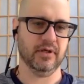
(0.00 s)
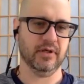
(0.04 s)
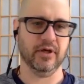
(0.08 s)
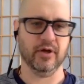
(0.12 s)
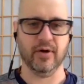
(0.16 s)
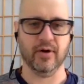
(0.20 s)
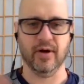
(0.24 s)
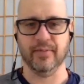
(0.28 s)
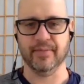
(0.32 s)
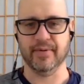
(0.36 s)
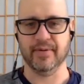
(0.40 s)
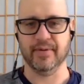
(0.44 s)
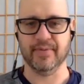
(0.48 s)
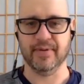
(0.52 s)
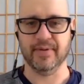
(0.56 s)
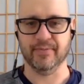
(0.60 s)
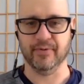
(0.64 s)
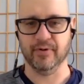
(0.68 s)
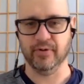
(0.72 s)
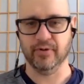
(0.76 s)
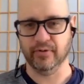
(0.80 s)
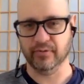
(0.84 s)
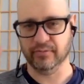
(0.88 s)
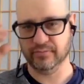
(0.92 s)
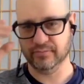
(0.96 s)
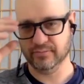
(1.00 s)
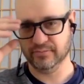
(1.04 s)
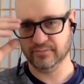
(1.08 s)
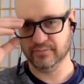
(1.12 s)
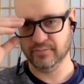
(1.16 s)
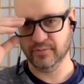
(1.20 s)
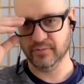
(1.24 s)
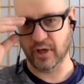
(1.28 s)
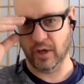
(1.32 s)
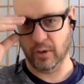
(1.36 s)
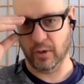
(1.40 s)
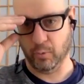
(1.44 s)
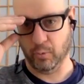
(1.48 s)
many people
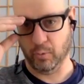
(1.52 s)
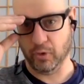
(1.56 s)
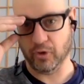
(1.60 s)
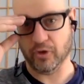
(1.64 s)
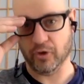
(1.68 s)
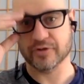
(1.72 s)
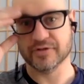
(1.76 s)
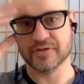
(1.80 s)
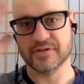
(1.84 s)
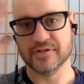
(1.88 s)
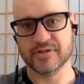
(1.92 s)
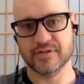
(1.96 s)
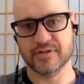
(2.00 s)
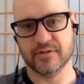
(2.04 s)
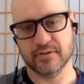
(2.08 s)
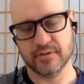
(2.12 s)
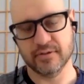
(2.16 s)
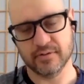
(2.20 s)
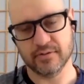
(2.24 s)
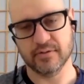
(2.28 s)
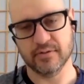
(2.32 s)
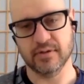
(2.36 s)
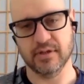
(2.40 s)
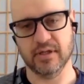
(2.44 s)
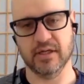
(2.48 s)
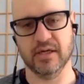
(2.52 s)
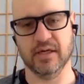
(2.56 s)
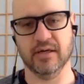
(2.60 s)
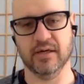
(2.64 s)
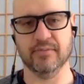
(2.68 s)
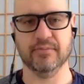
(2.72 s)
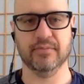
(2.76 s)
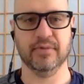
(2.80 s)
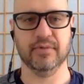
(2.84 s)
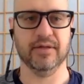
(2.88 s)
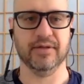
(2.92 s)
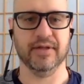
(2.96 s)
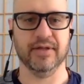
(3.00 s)
got worse.
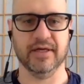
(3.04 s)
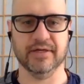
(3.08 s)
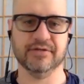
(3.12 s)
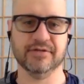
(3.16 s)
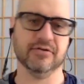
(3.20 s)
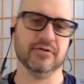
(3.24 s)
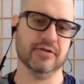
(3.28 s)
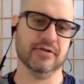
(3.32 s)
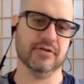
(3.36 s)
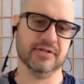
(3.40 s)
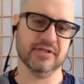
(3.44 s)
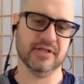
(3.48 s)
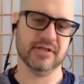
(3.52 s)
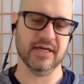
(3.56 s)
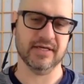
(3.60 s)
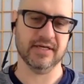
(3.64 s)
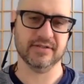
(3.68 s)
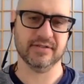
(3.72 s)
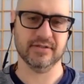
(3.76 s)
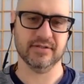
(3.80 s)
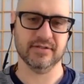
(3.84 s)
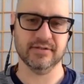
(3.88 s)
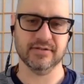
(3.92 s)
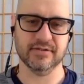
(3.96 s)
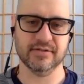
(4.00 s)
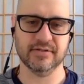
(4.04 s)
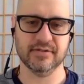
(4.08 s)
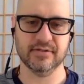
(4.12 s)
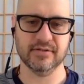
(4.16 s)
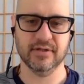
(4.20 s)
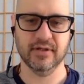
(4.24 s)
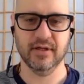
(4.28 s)
And the answer in this case is